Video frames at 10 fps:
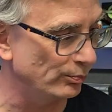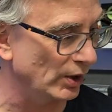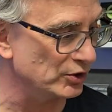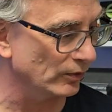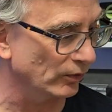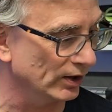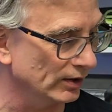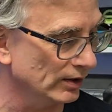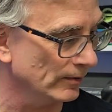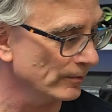budget
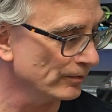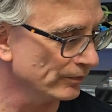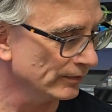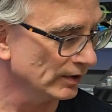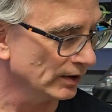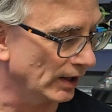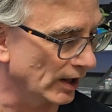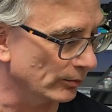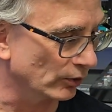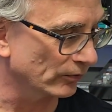friendly. I
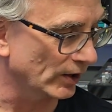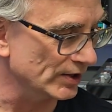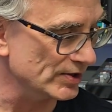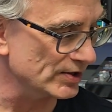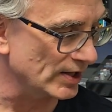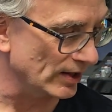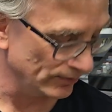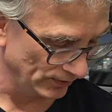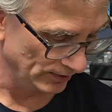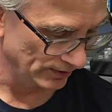got more friends
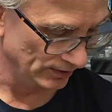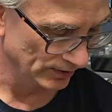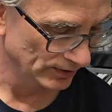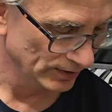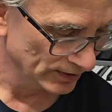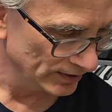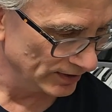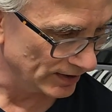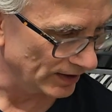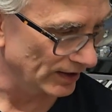stuff.
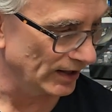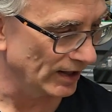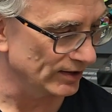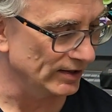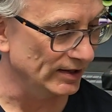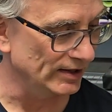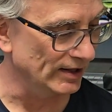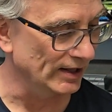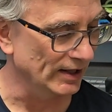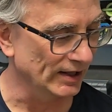I got
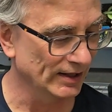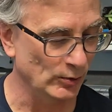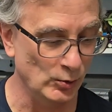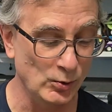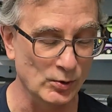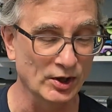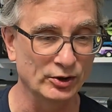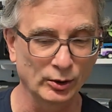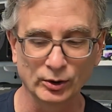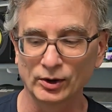the
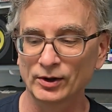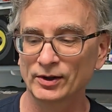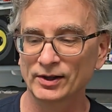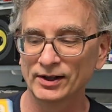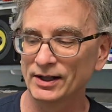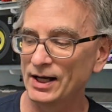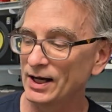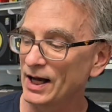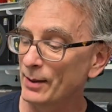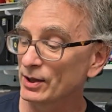turtle.
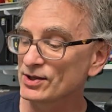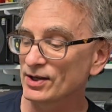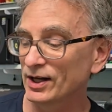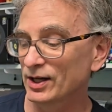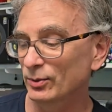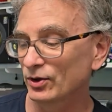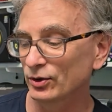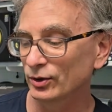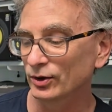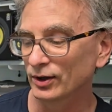I'm excited about the
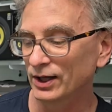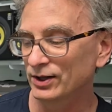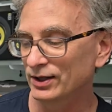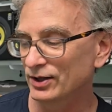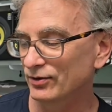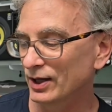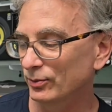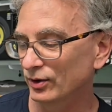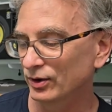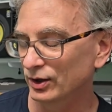turtle. I think he's
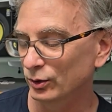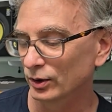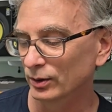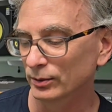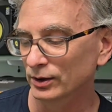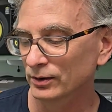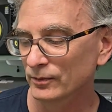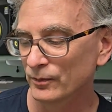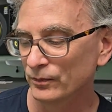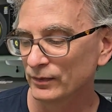absolutely adorable.
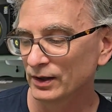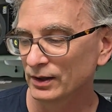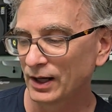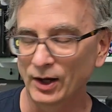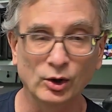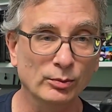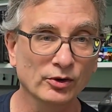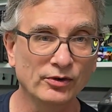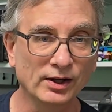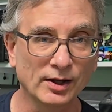I
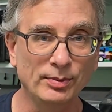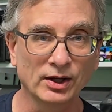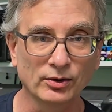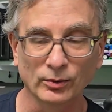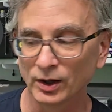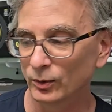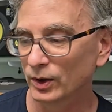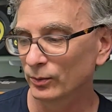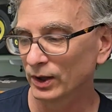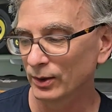almost think I picked the wrong
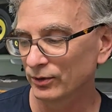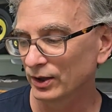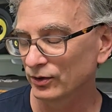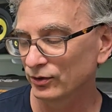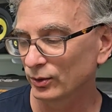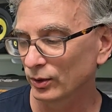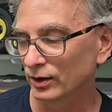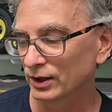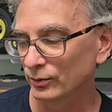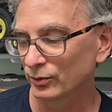one when I was at the store,
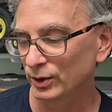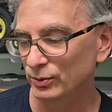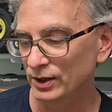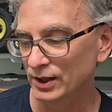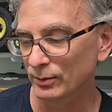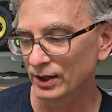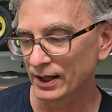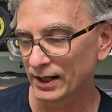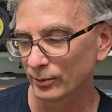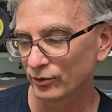and it was between him and the
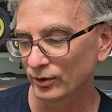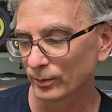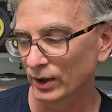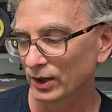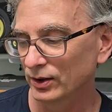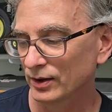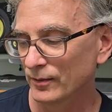hamster, but